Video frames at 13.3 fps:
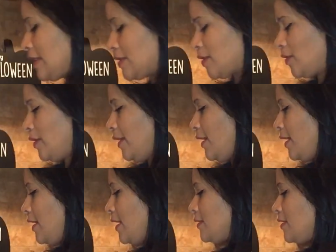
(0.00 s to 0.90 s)
let's go
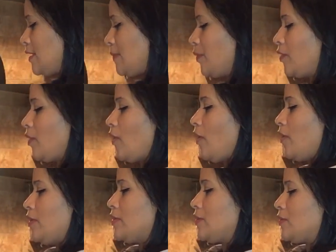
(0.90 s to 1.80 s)
ahead and just put
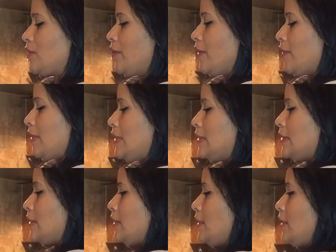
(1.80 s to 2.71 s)
all the strawberries
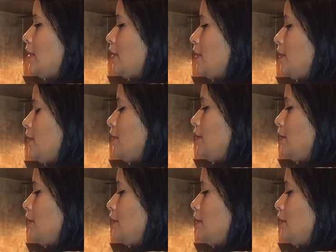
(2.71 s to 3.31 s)
in here.